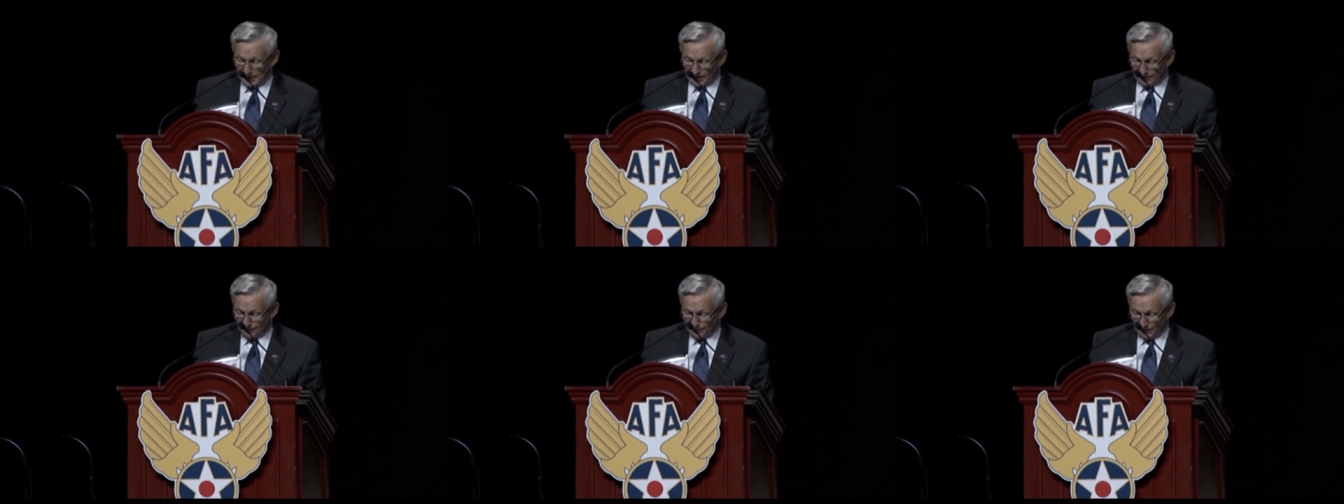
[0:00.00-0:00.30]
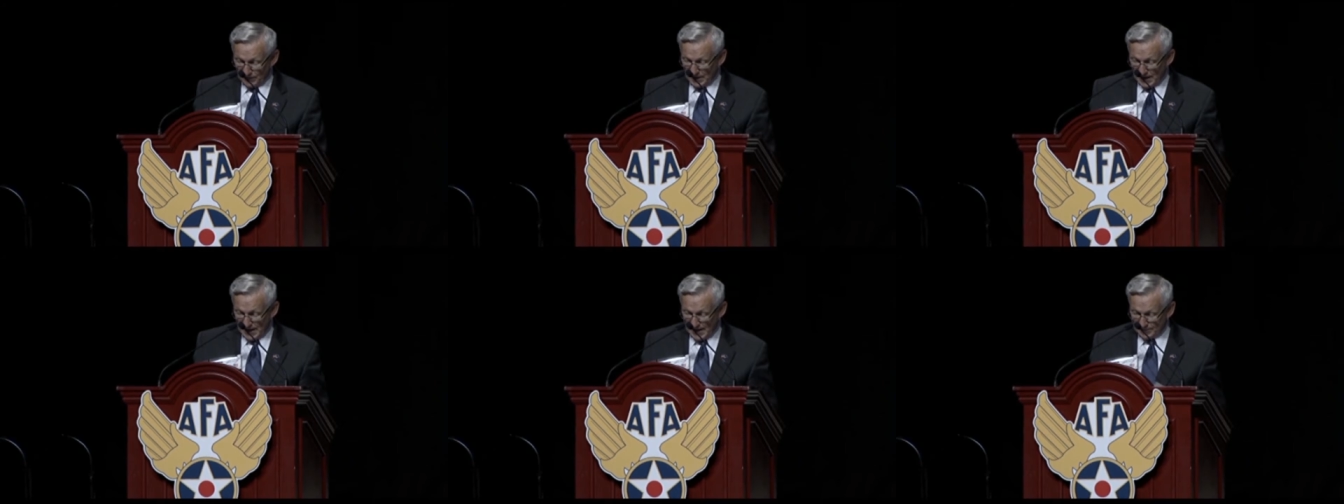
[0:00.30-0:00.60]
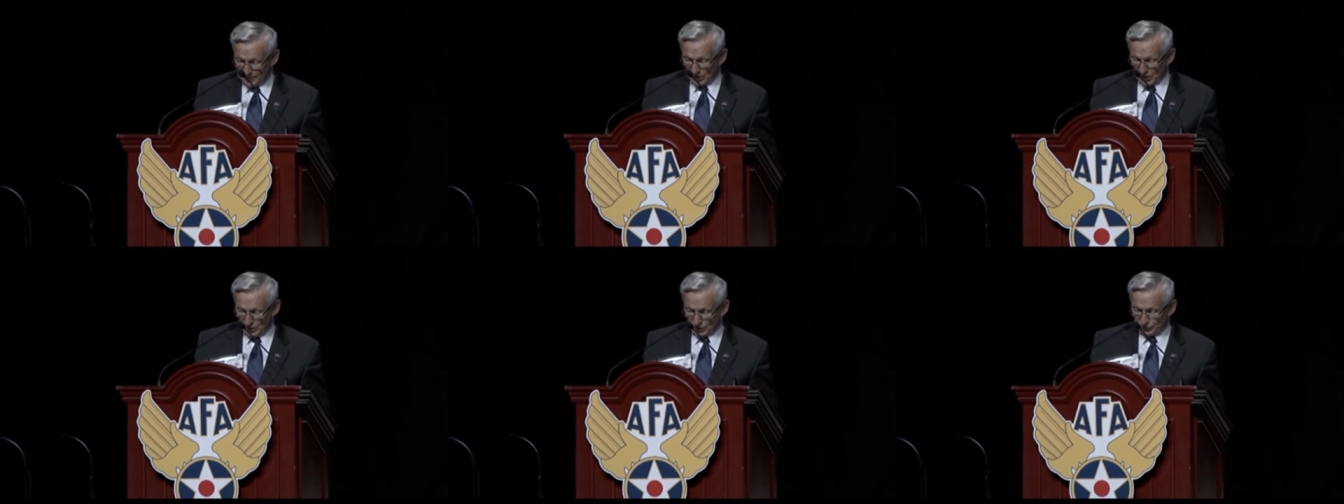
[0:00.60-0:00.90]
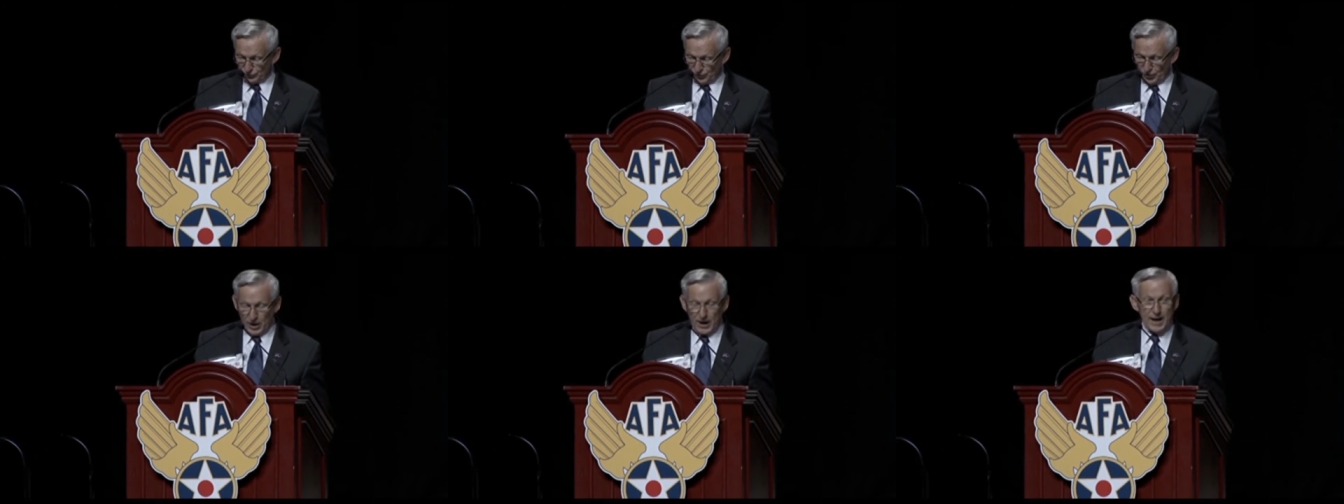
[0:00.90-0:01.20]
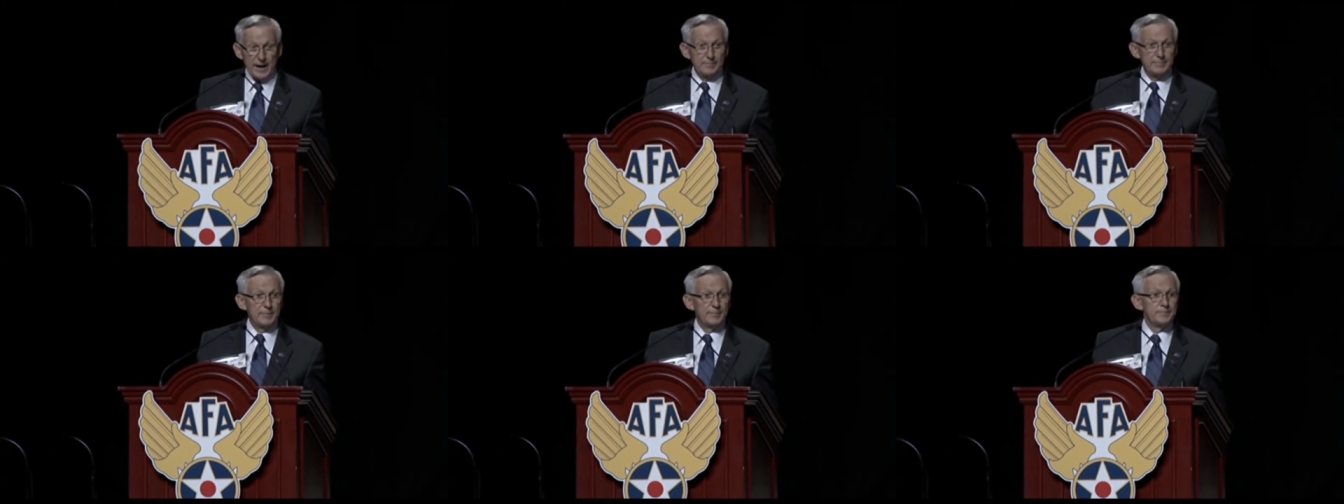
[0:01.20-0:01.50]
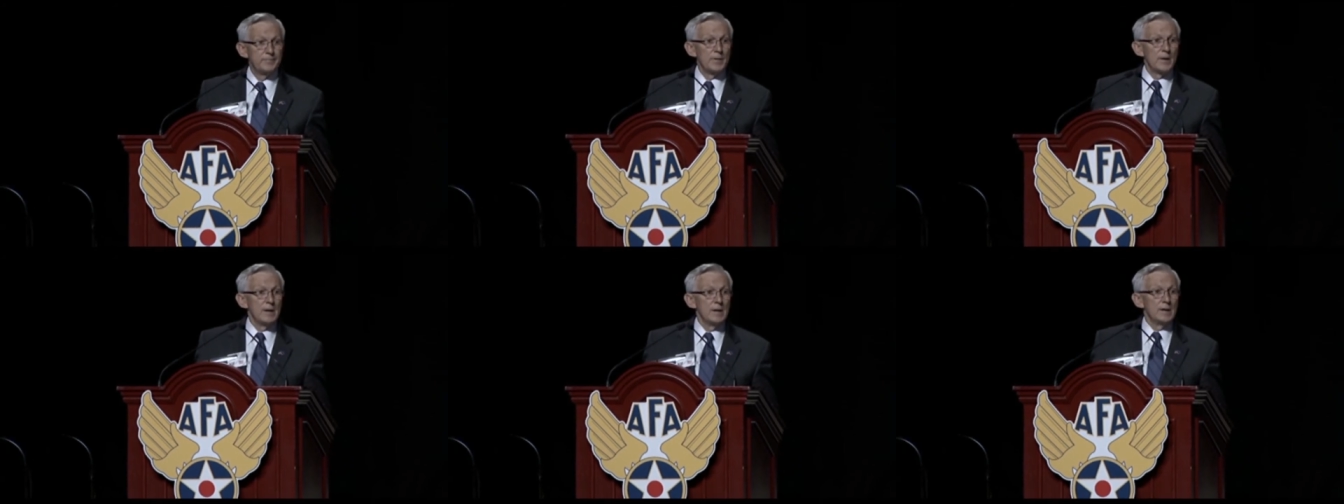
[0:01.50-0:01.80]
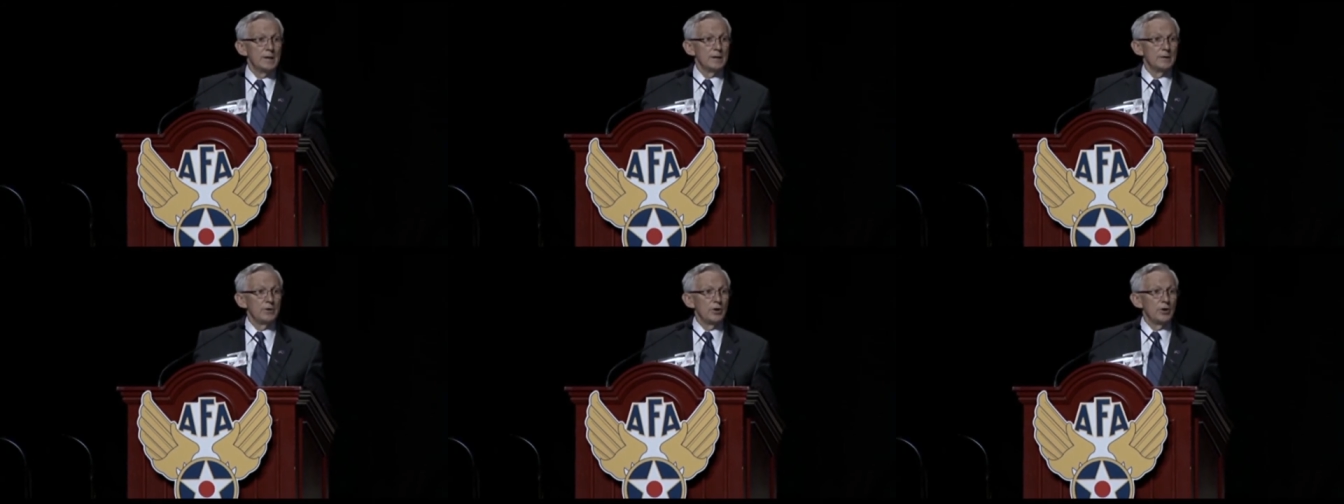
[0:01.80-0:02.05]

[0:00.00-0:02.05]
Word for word: He did a phenomenal job.